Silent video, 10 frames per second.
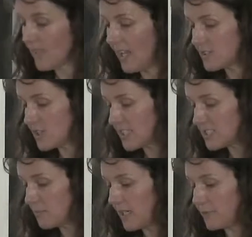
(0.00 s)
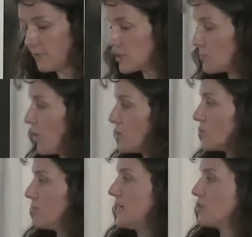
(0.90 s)
I just made for small
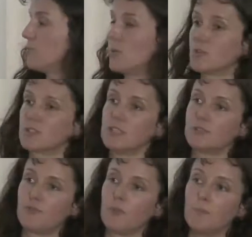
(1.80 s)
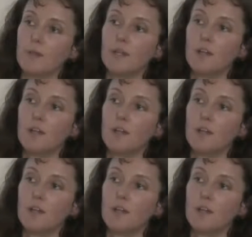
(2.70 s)
tomato boxes from